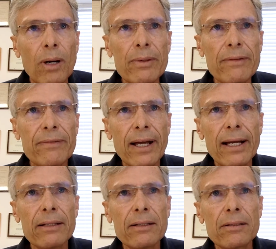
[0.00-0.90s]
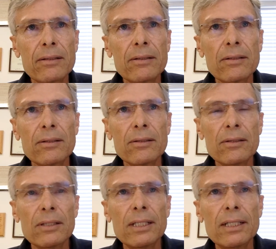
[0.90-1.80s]
we've got
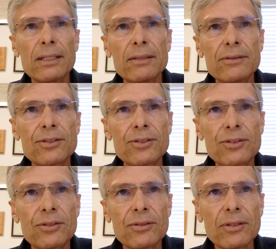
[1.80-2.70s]
just